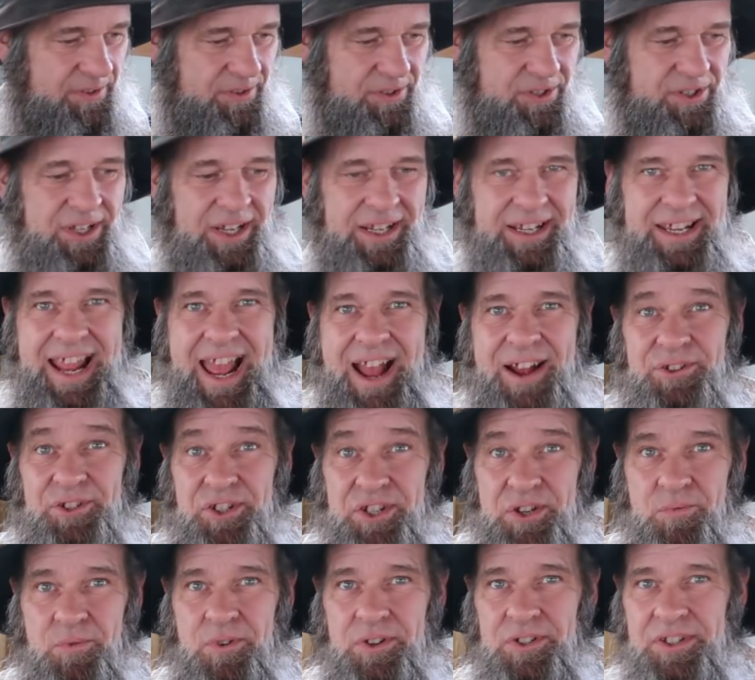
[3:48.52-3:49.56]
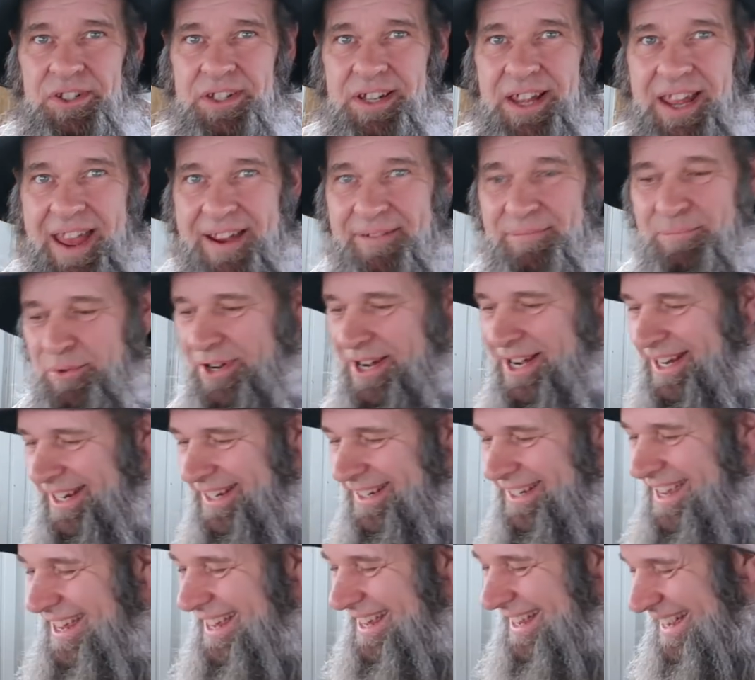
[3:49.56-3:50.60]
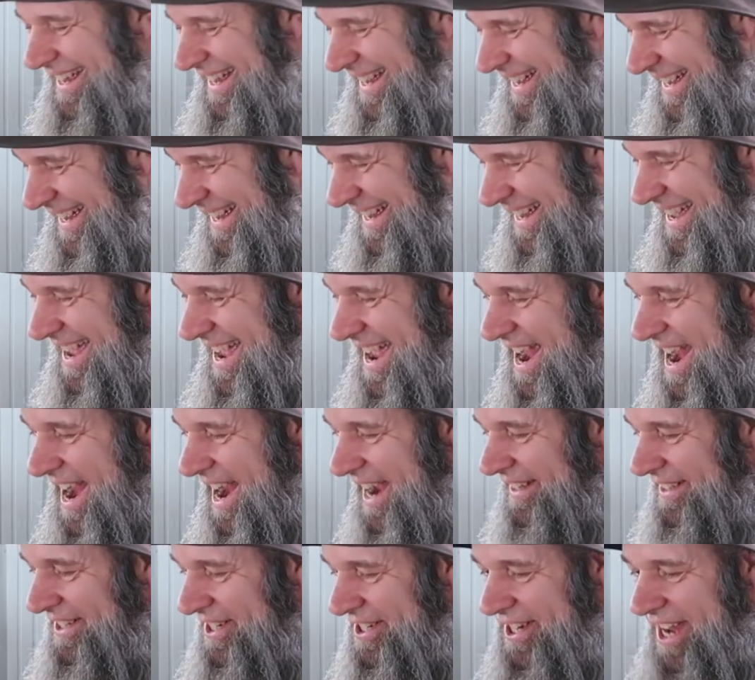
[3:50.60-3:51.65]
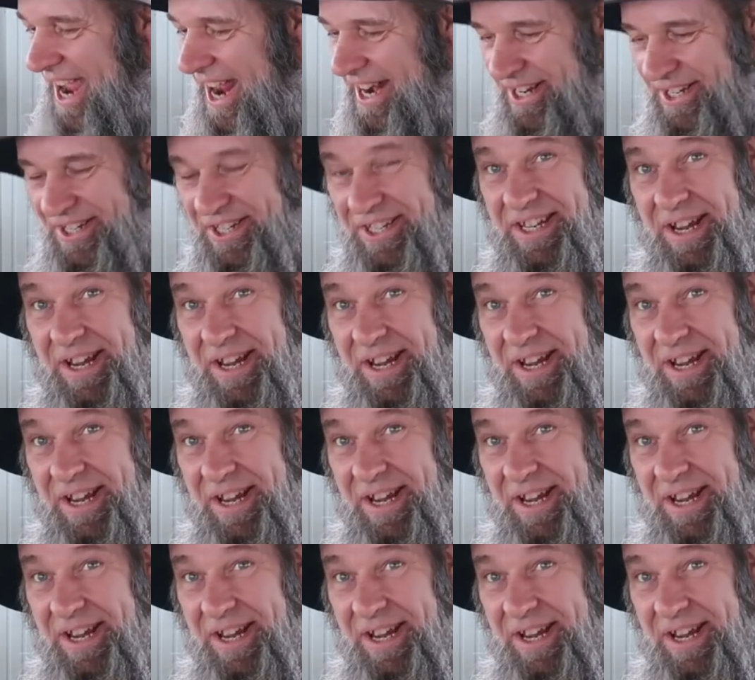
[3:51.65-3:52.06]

sit down. She wants to have breeding. And this kind of